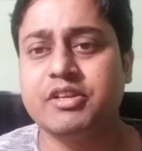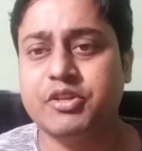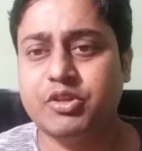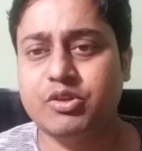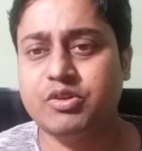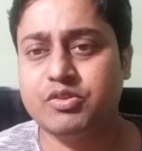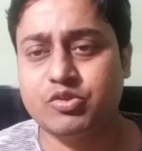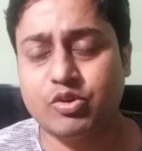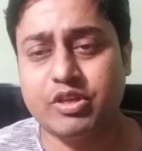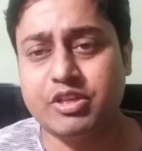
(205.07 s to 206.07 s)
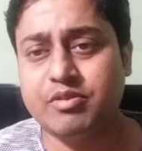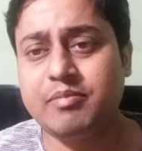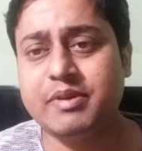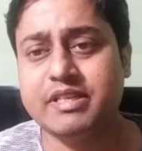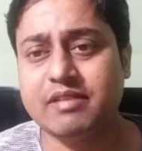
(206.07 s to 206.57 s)
So it will
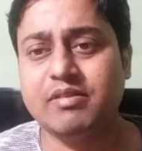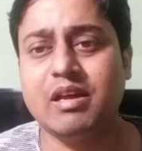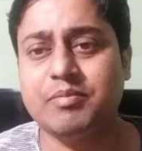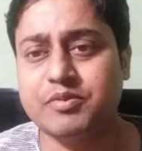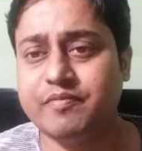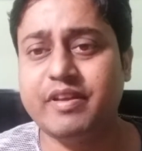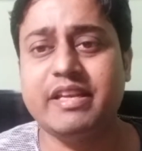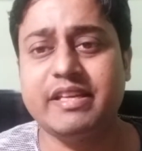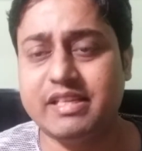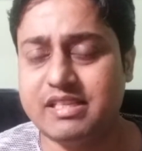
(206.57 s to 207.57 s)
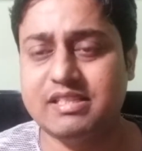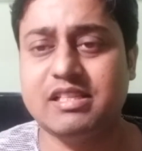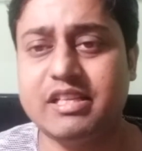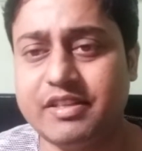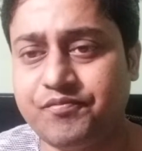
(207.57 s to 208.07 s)
be developed very
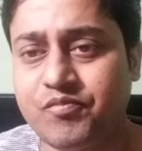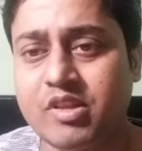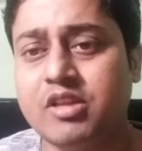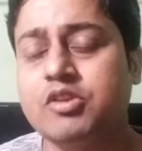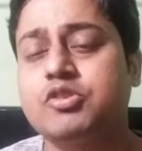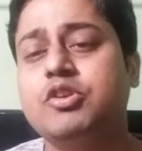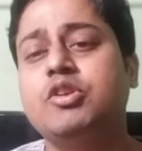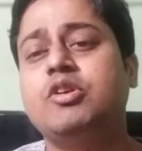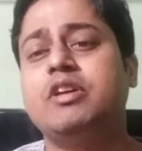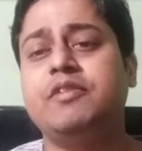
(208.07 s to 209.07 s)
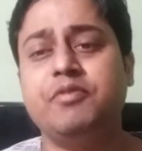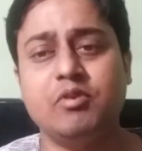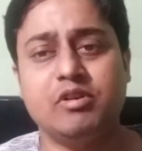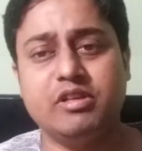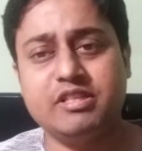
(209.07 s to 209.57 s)
easily. So if you
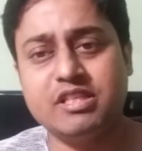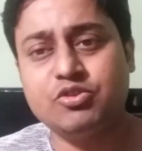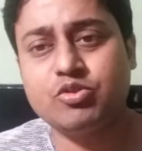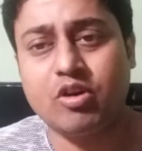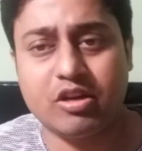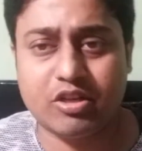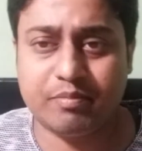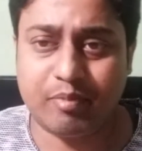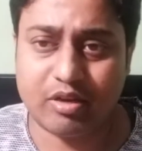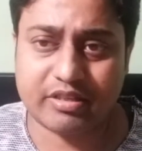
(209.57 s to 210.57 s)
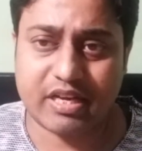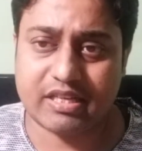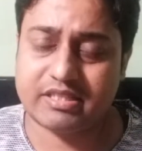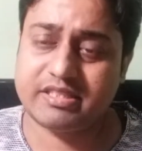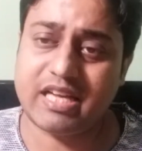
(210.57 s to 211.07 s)
listen to audio
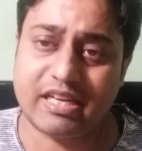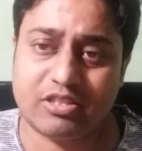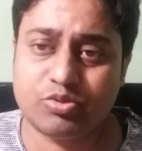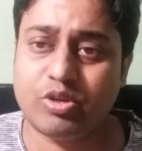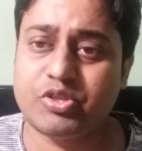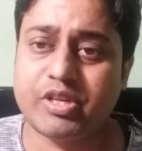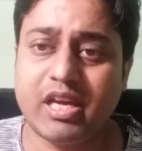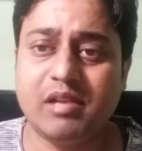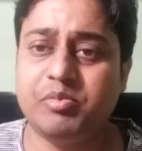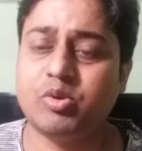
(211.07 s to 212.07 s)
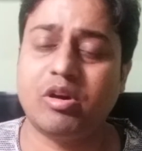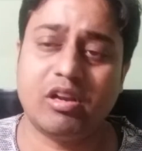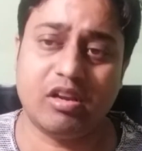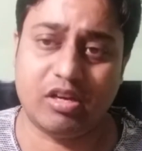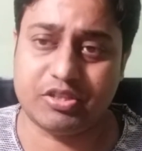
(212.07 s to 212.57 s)
podcast, that is going to help you a
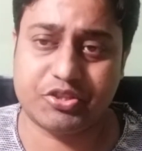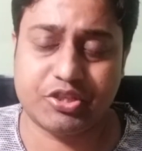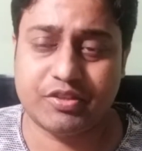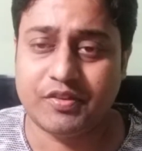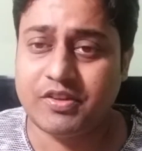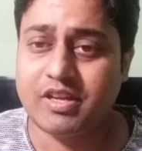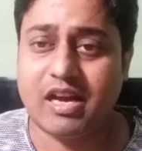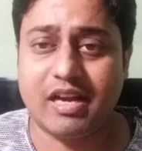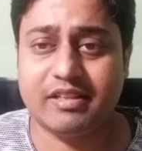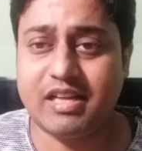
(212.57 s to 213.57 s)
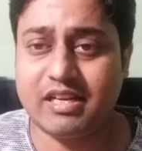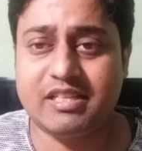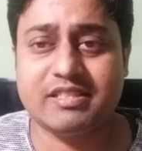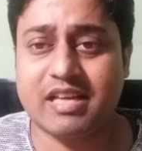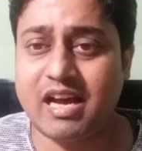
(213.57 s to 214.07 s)
lot, and that
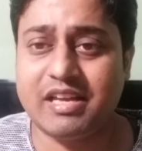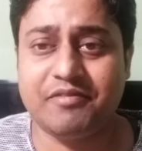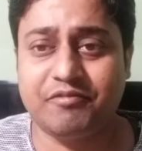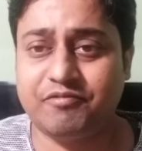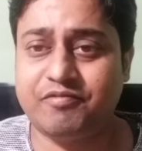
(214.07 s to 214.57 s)
is I am